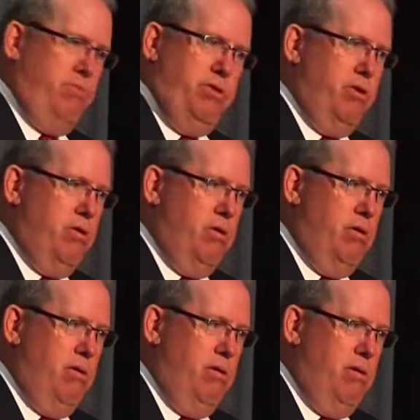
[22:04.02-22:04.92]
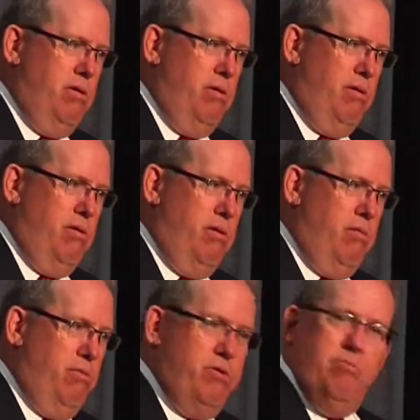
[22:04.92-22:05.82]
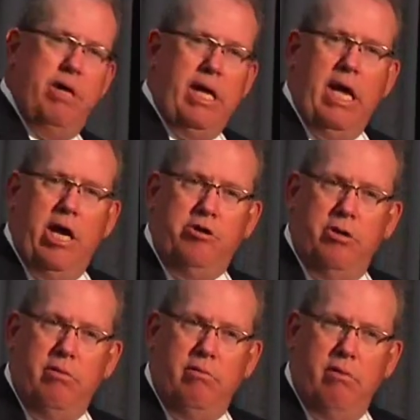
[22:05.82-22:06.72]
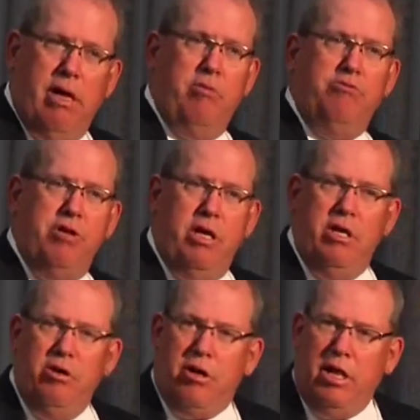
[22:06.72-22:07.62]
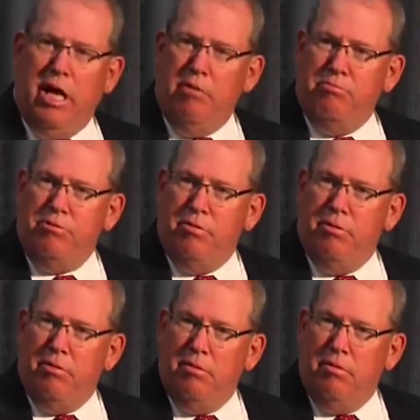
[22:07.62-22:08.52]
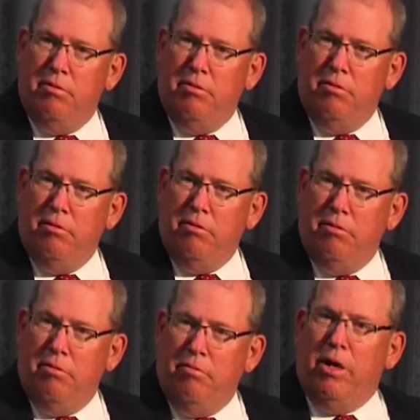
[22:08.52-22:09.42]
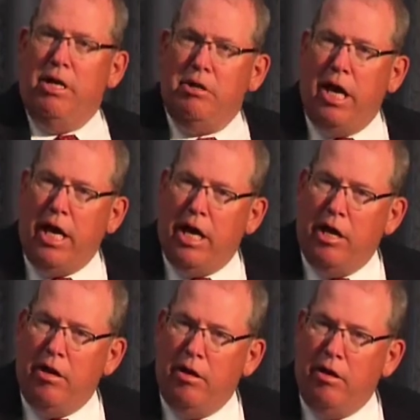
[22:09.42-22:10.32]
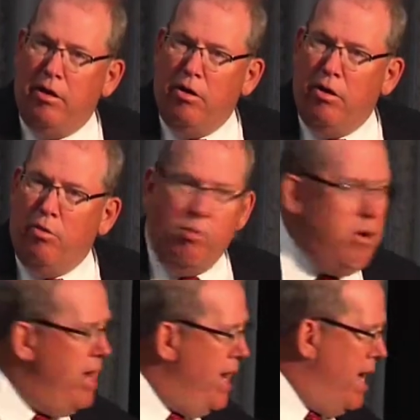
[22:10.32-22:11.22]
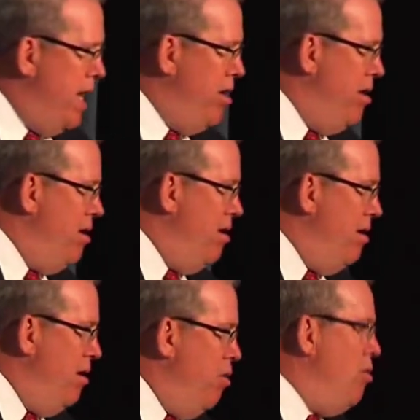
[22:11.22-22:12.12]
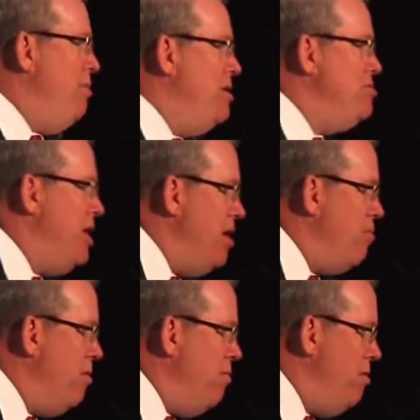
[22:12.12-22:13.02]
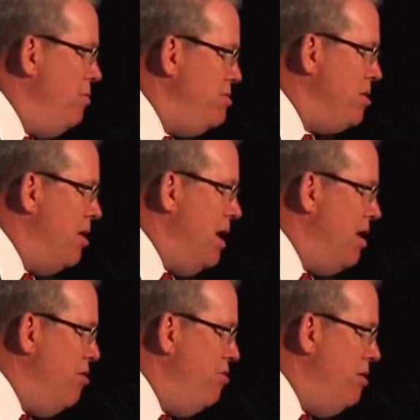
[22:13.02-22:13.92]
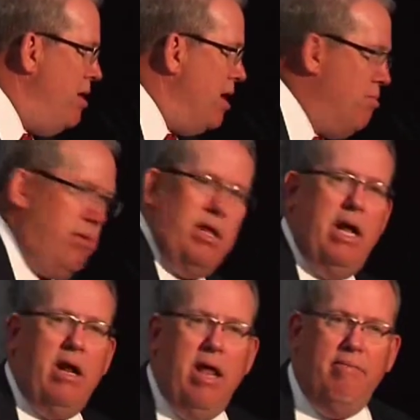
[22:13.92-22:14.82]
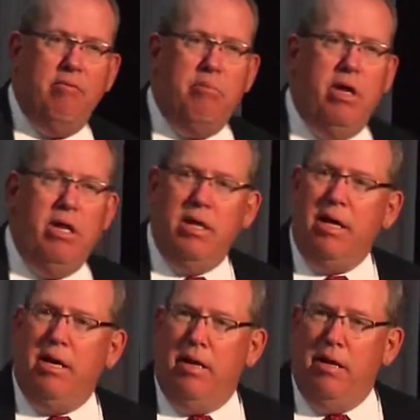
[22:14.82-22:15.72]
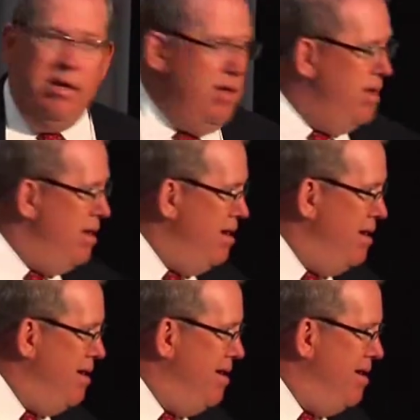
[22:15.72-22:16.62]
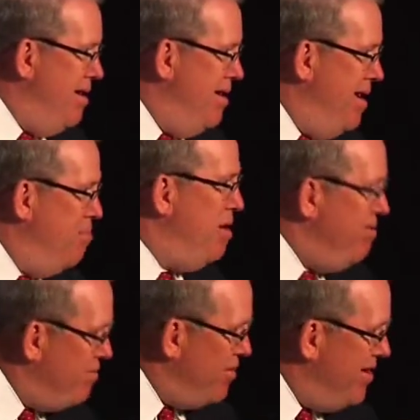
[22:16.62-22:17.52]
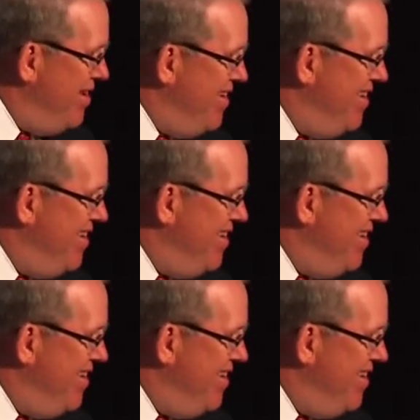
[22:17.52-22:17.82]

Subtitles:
with your medication? I don't see it in your claims. Well, I didn't take it. Well, why not? Well, because January 1, we start out a new deductible, and I don't have the money to get and pay for it.